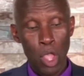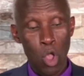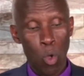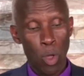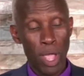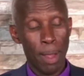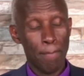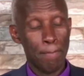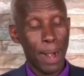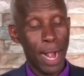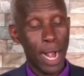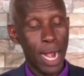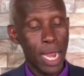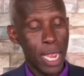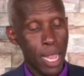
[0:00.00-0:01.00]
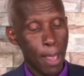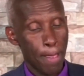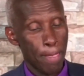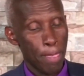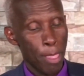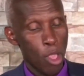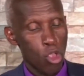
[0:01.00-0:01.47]
whereby
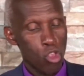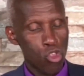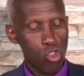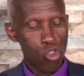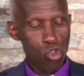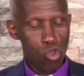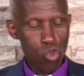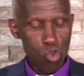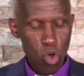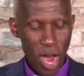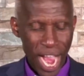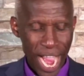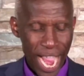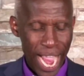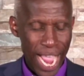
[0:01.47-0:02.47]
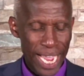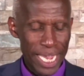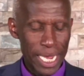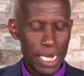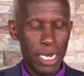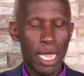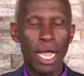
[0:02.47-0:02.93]
you are
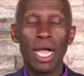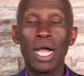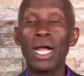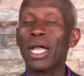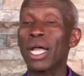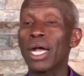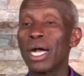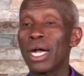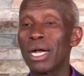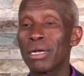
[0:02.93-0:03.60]
in hunger.